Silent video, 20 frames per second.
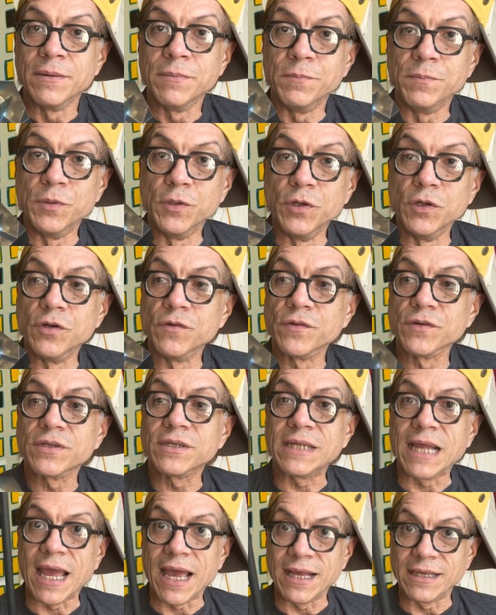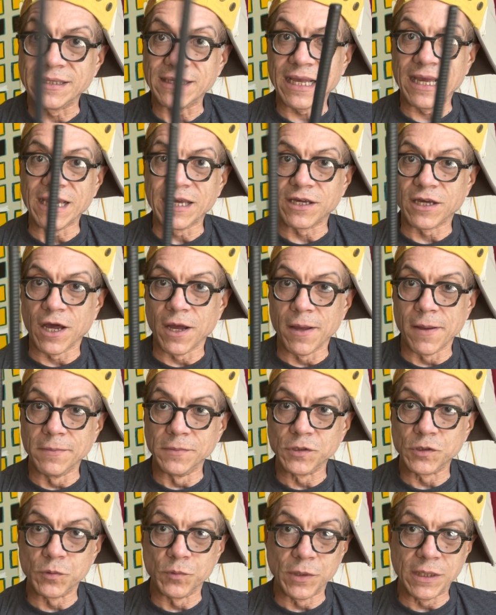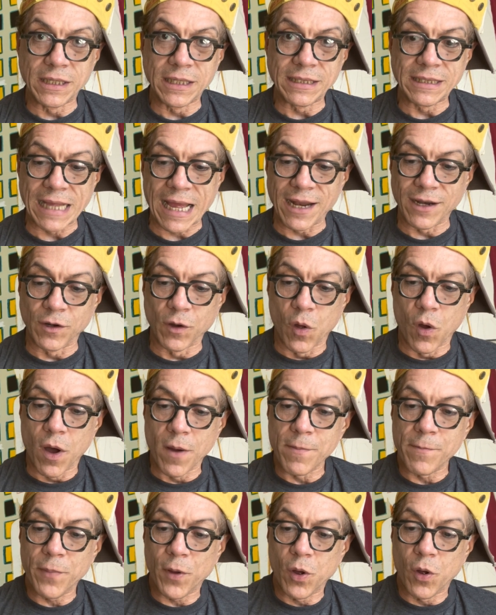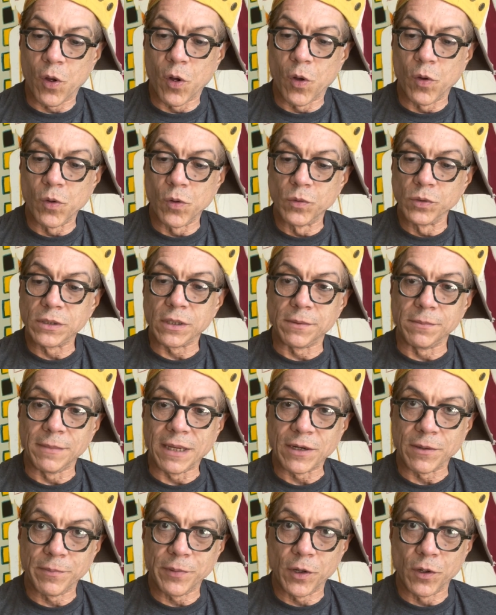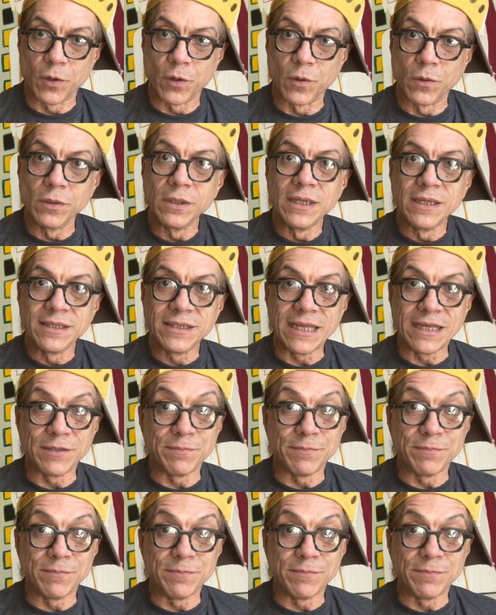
beautiful stand. It comes with that long pole, the metal pole that's